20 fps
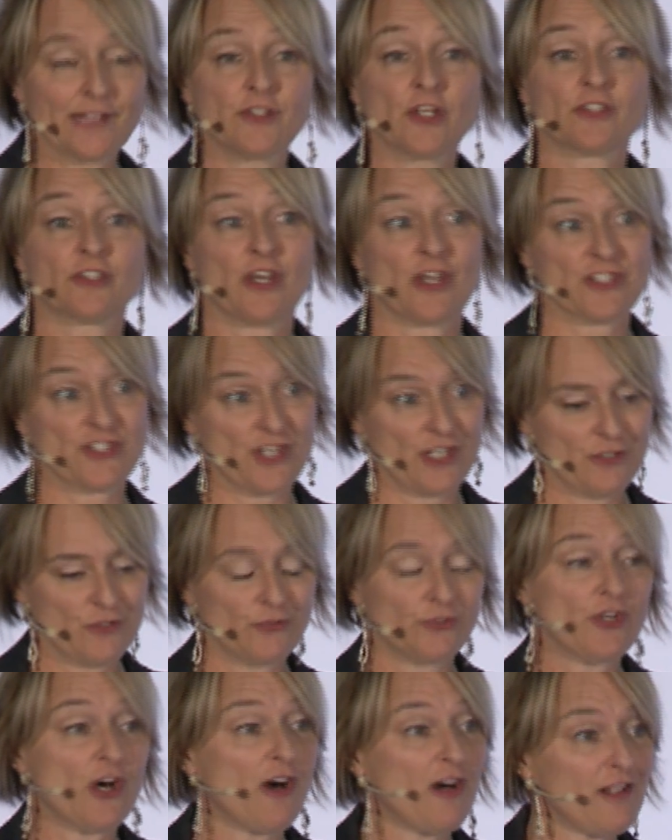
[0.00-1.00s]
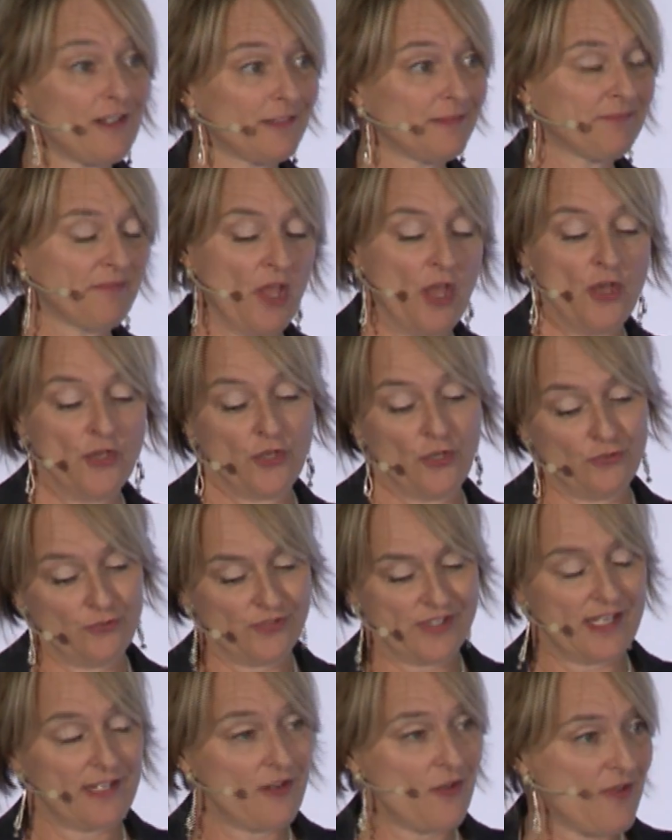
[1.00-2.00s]
As Dr. Jane
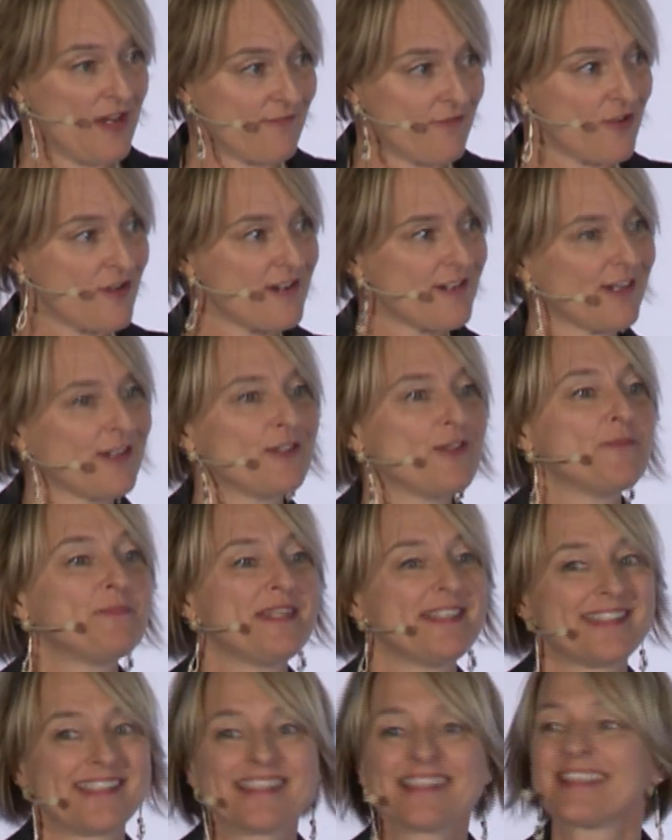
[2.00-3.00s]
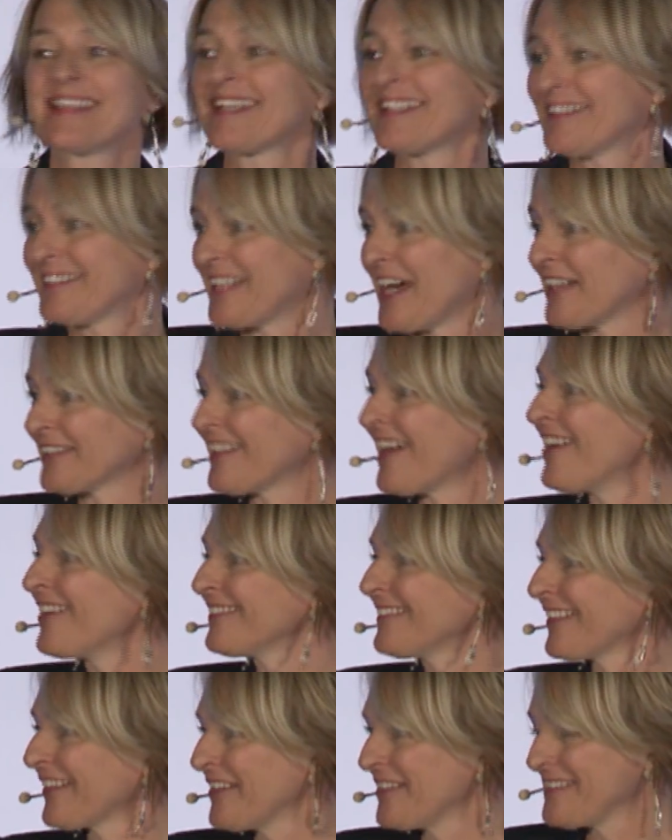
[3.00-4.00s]
Goodall said, and we'll be hearing her
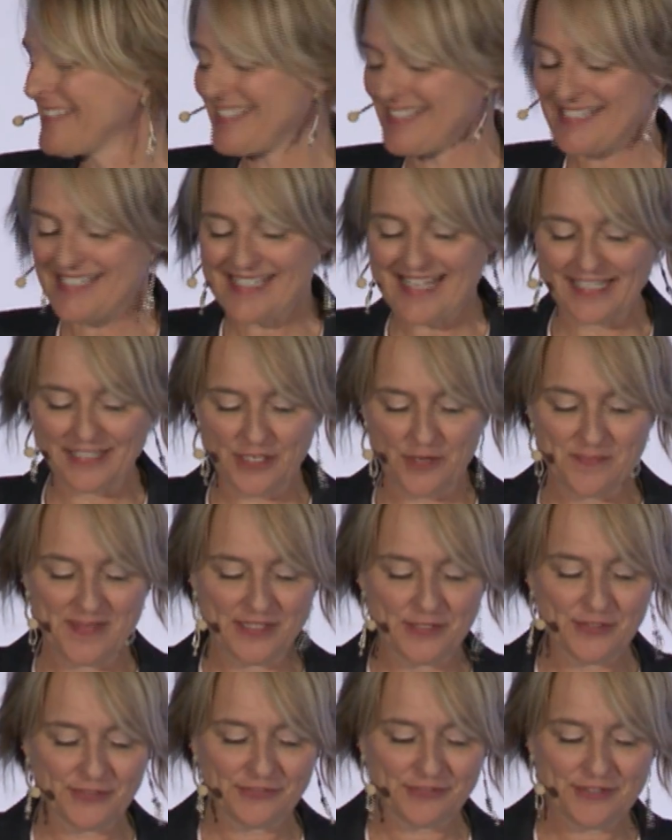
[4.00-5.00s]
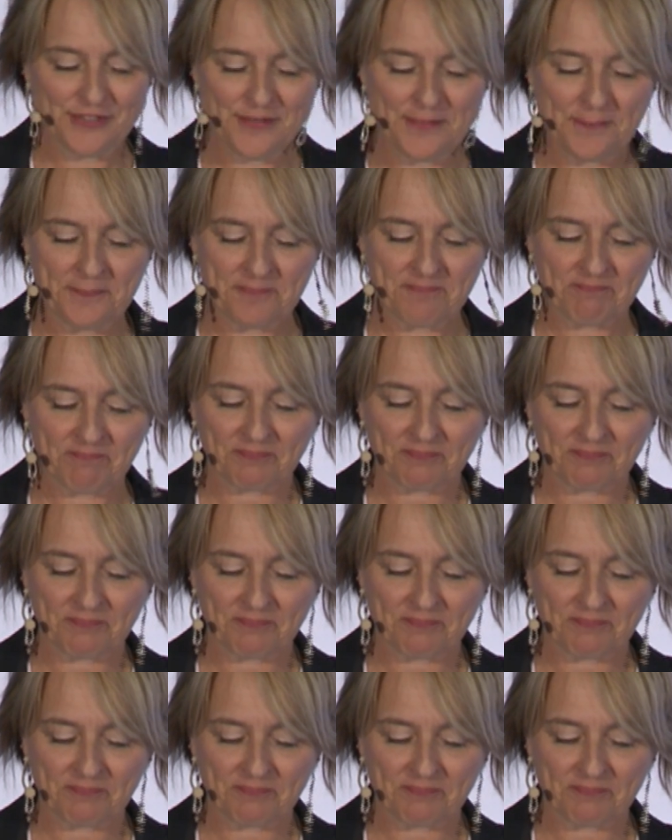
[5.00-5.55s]
in a few moments,